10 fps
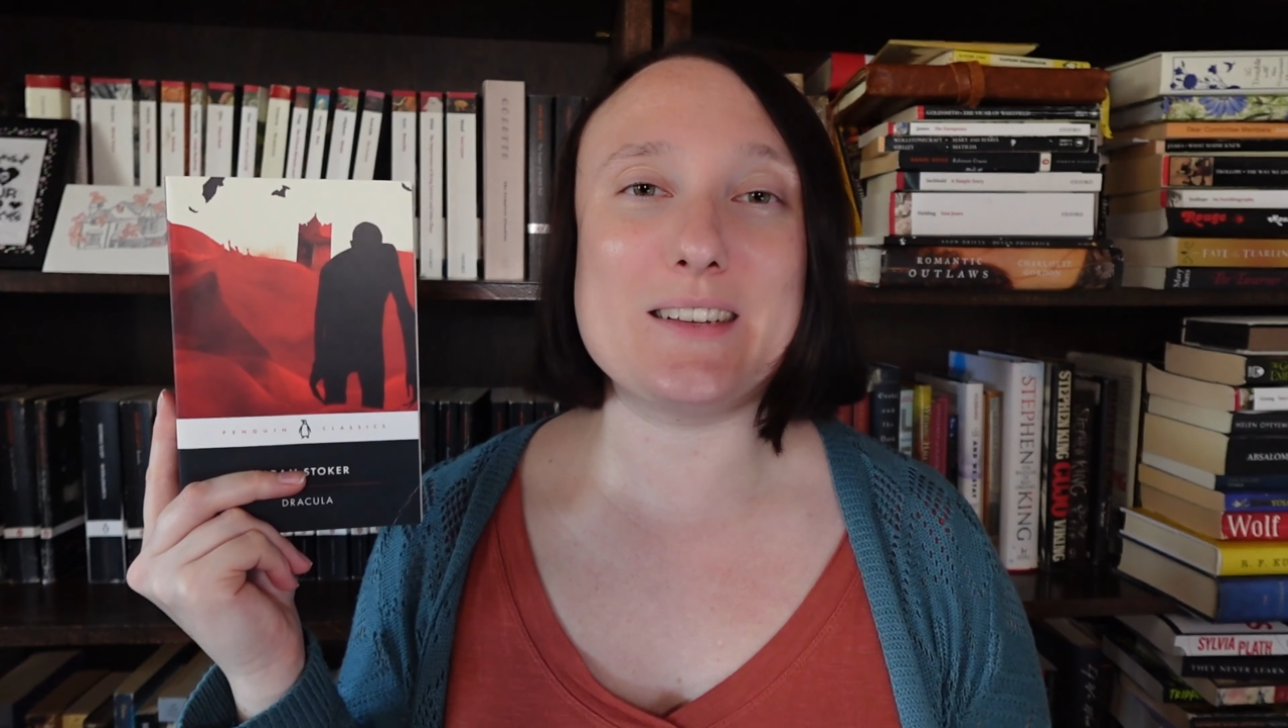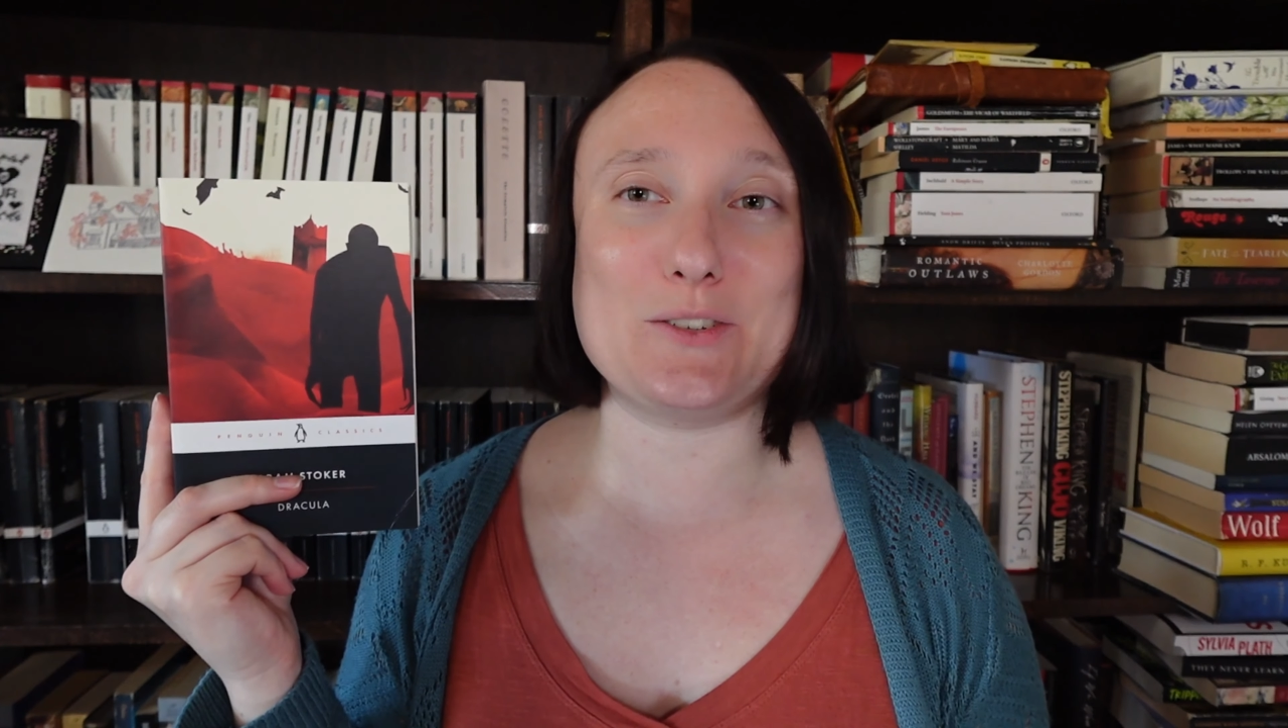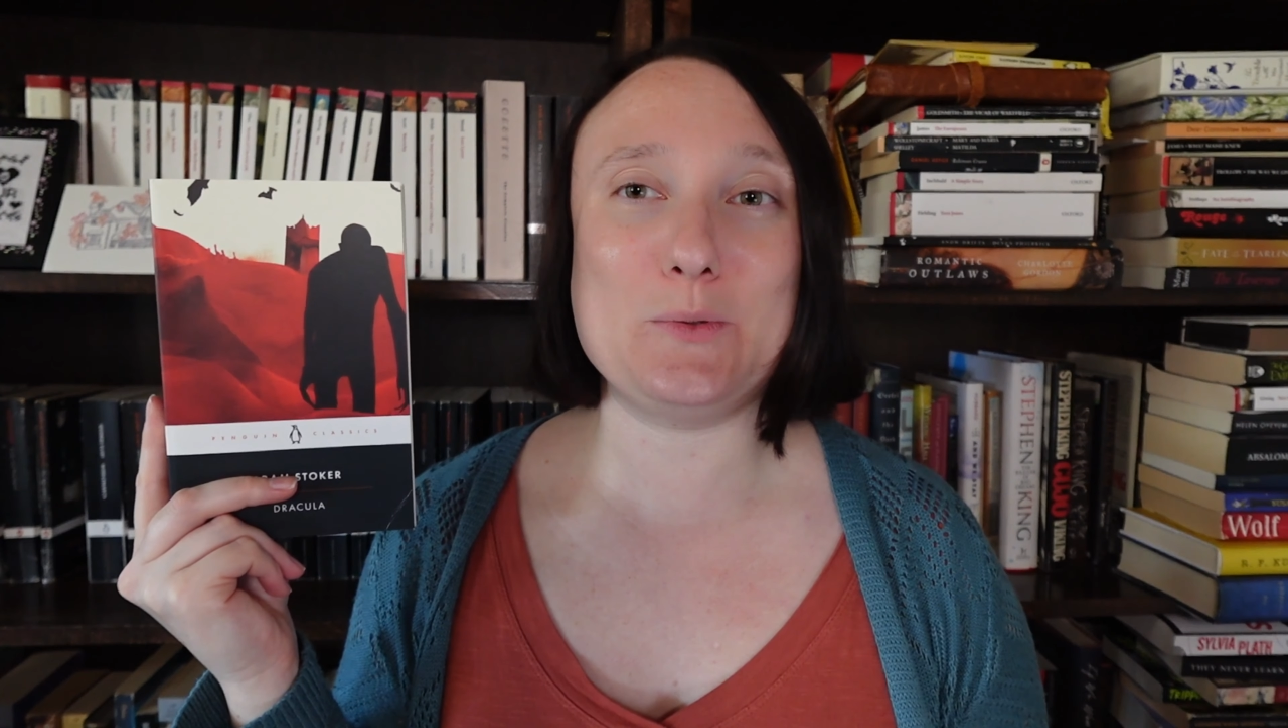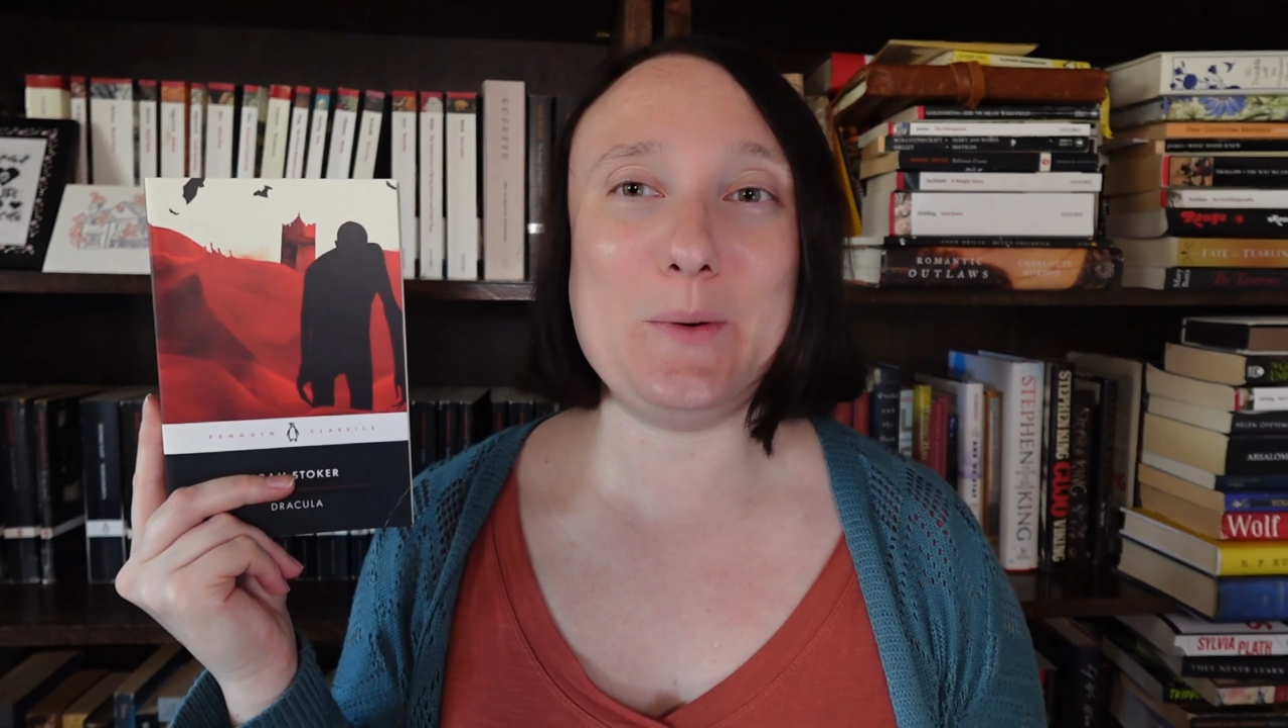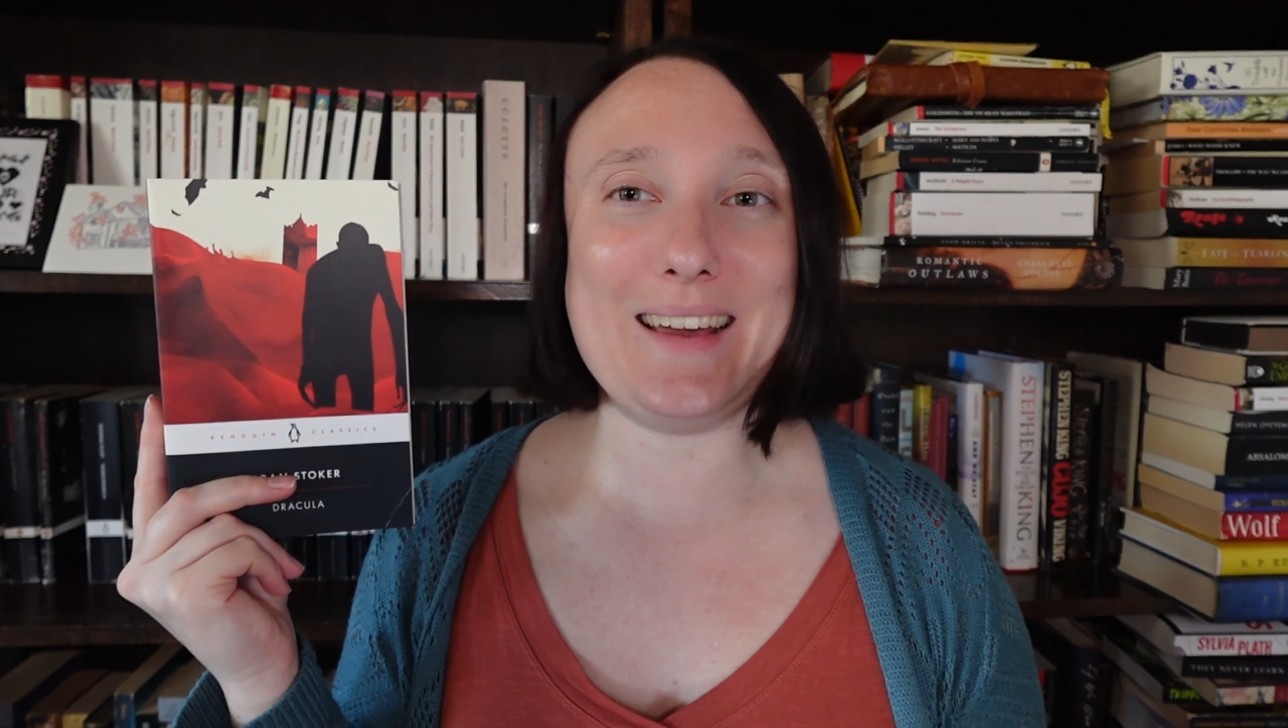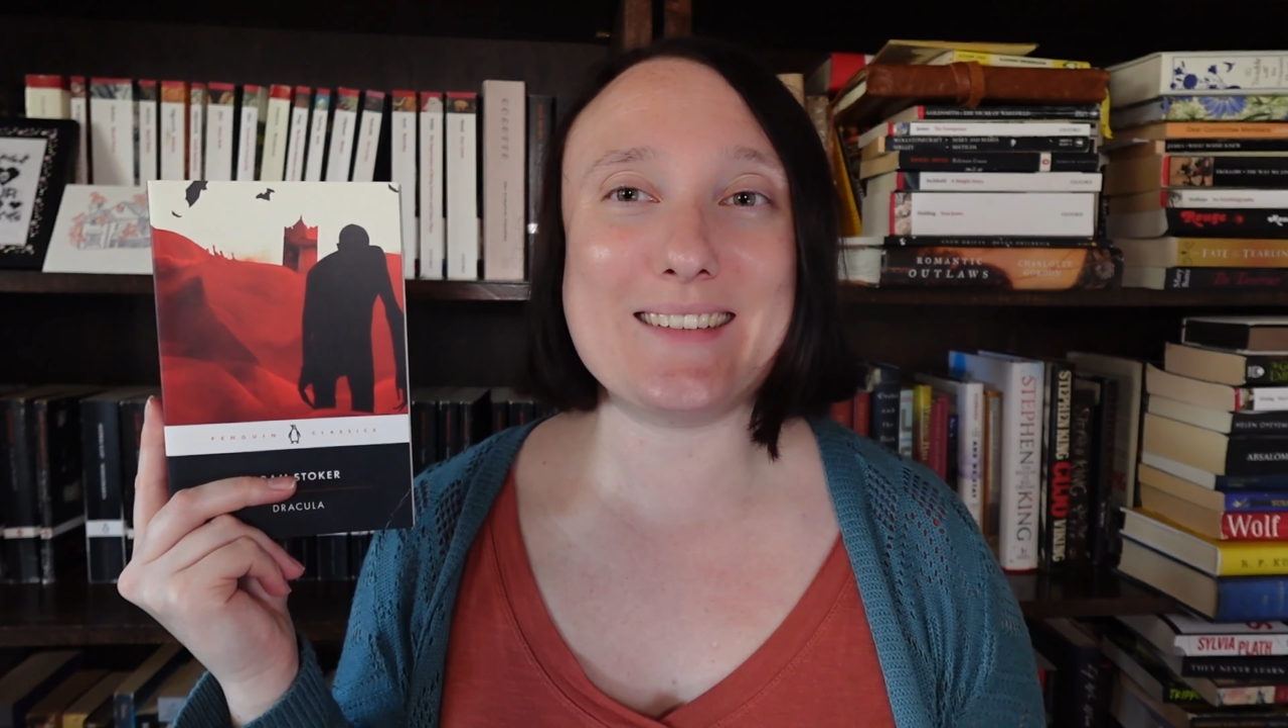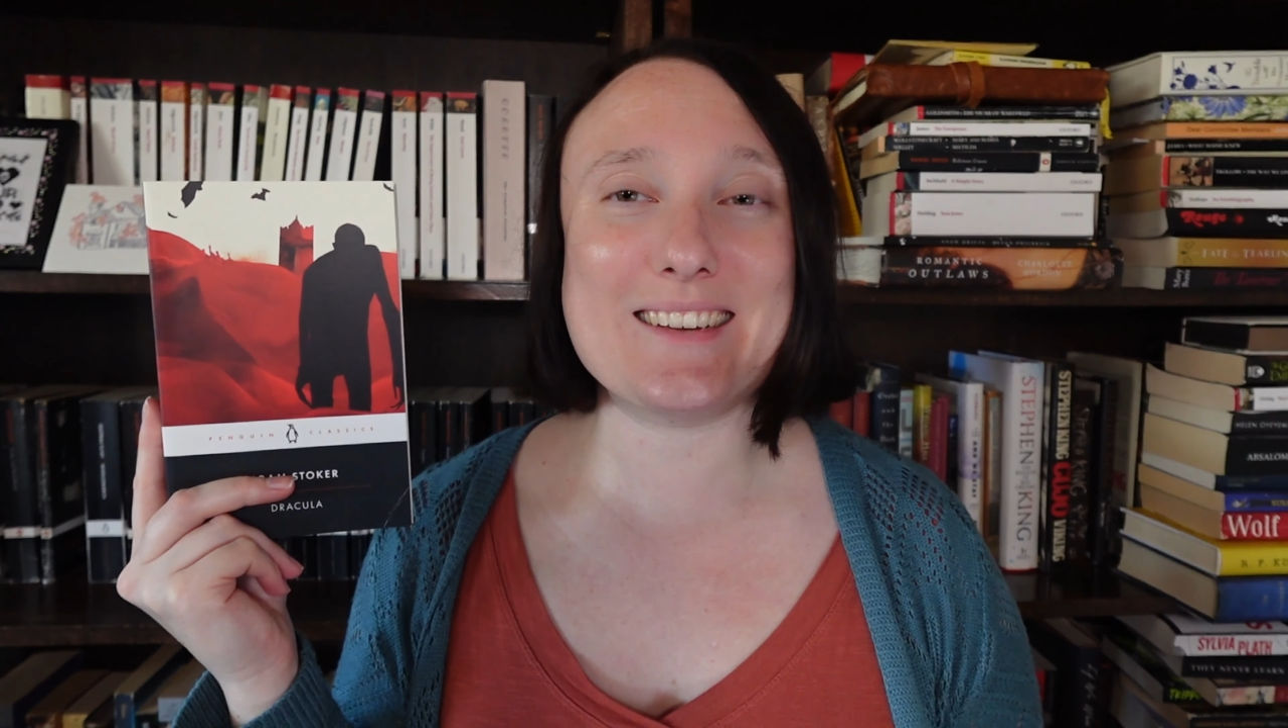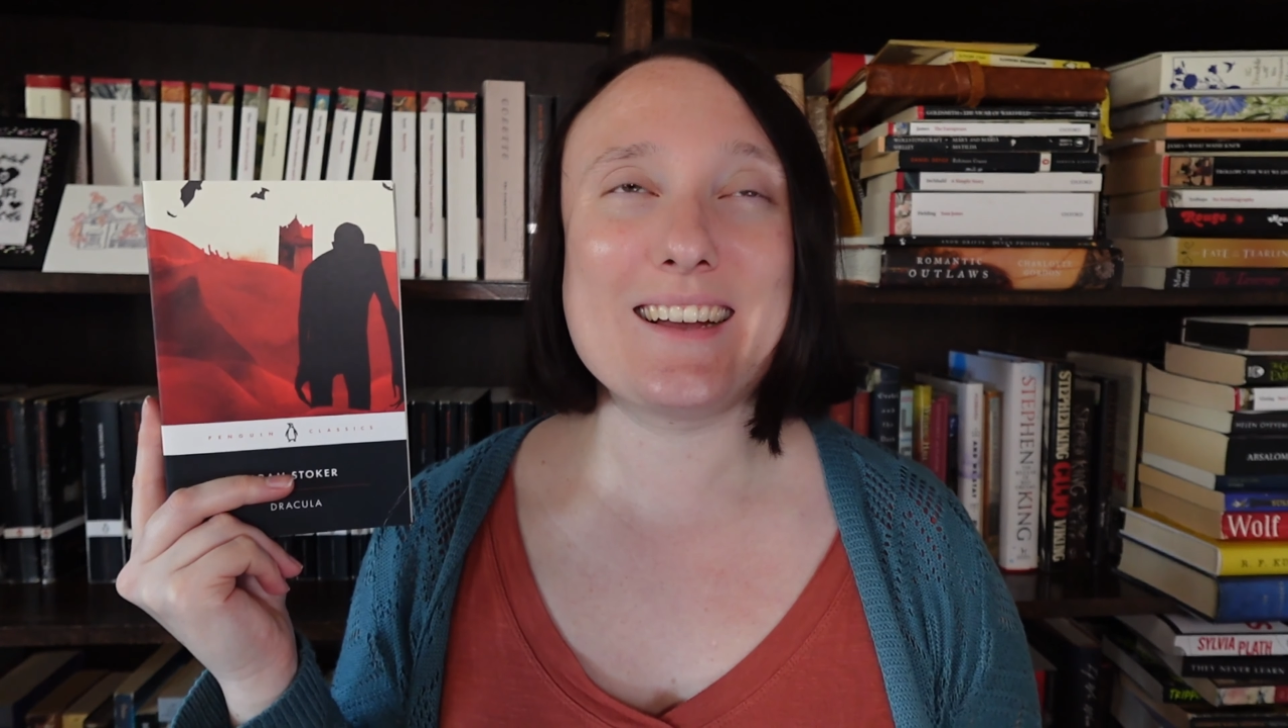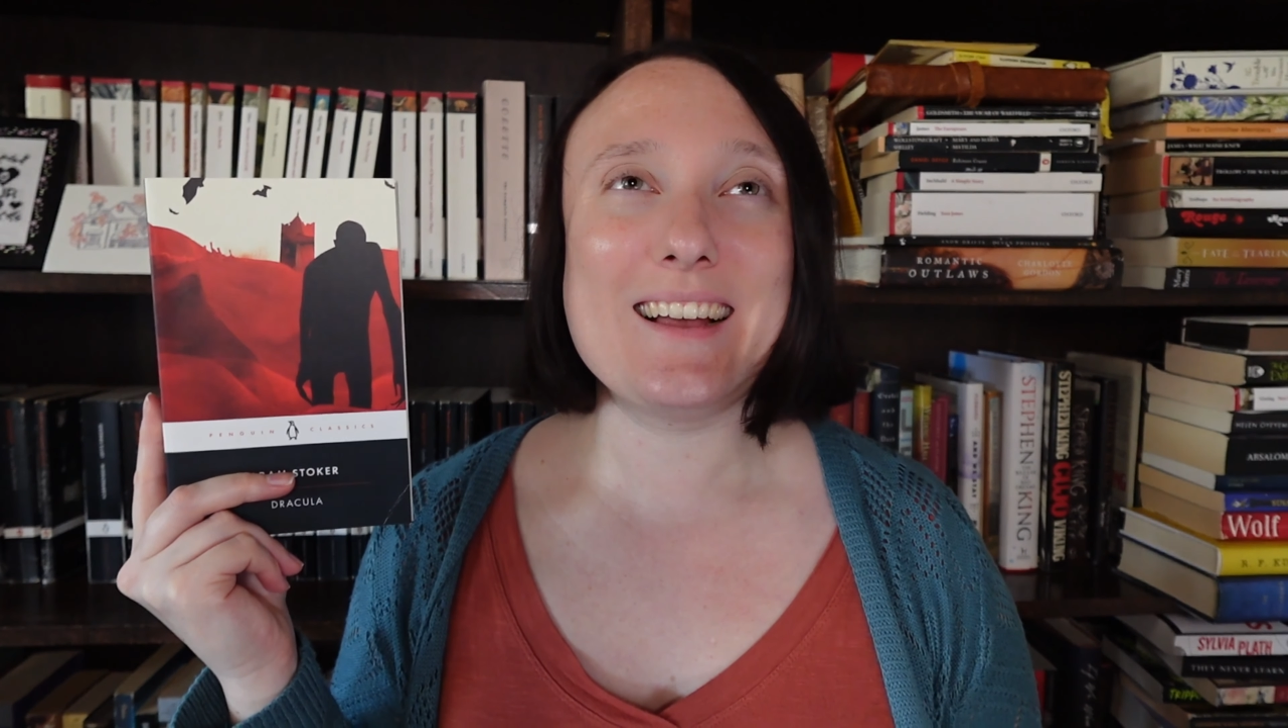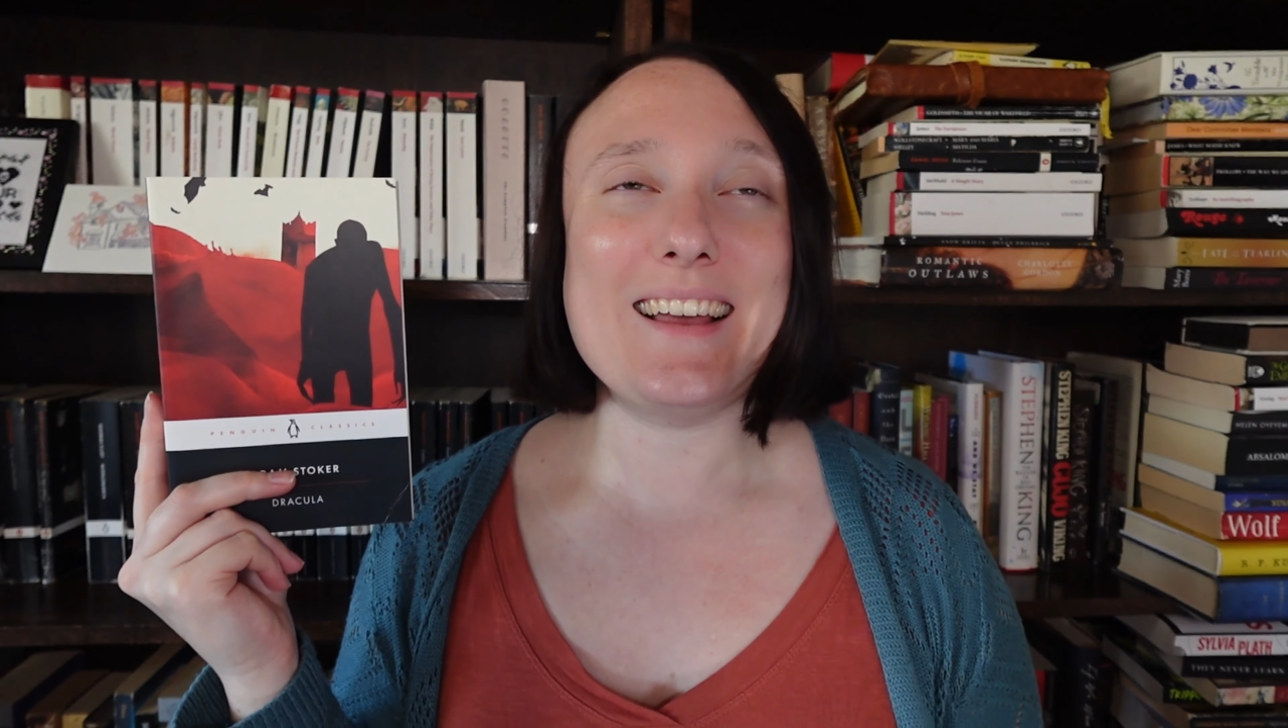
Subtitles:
sweet.